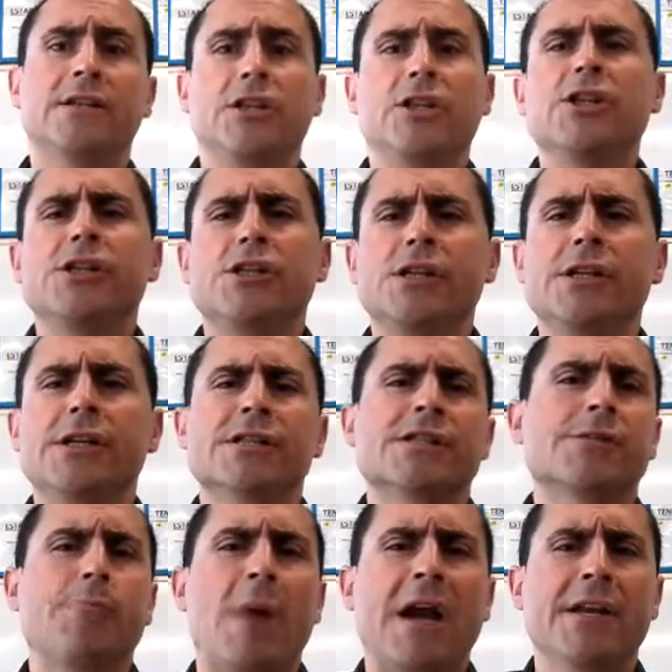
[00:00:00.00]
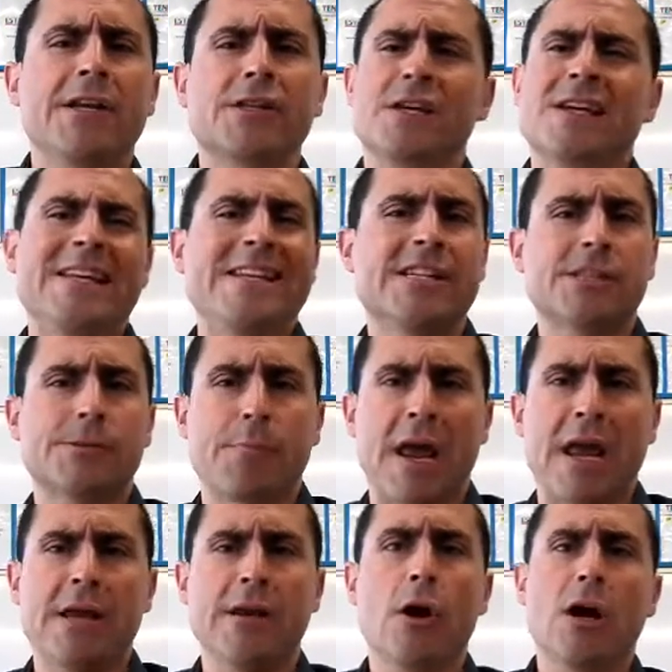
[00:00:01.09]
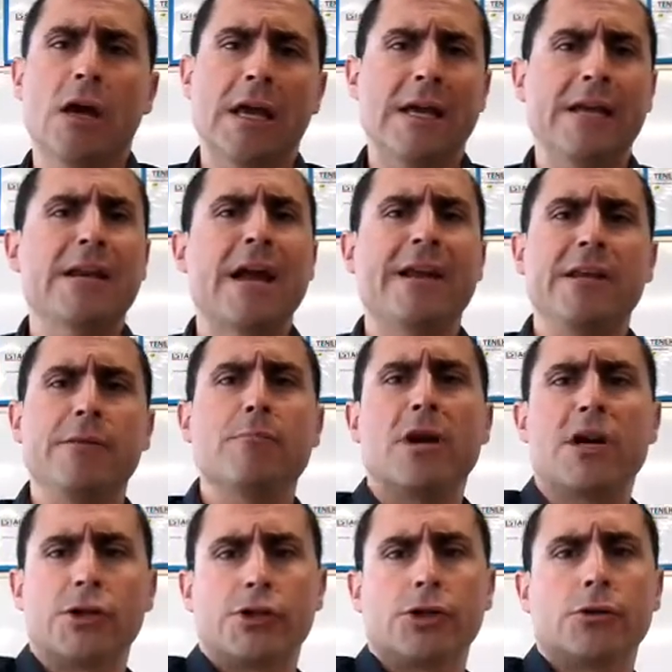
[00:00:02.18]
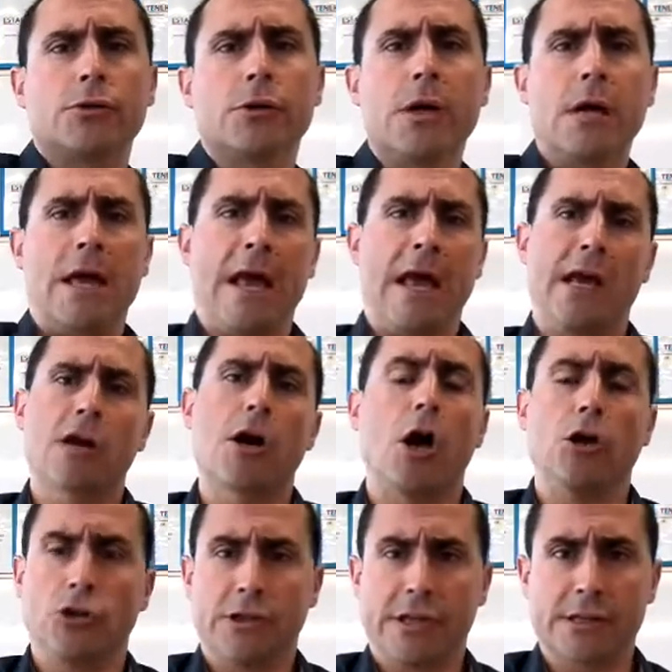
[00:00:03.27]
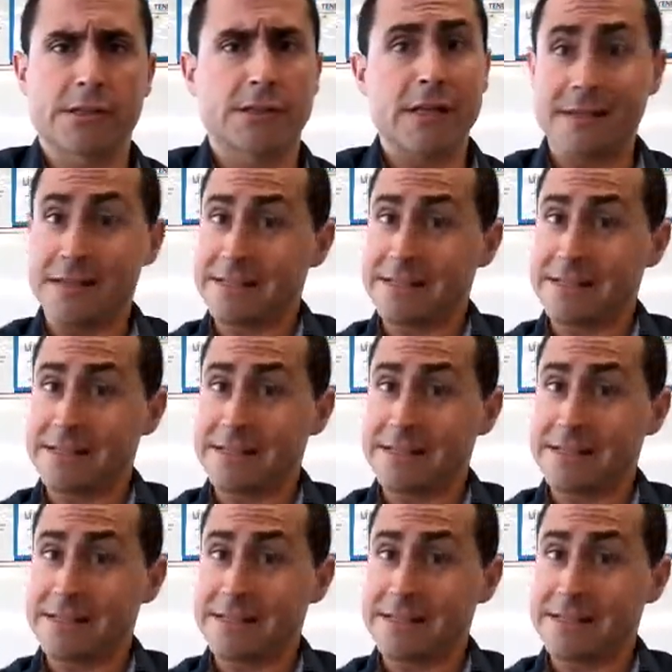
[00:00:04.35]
teaching Spanish in Spain in an immersion context.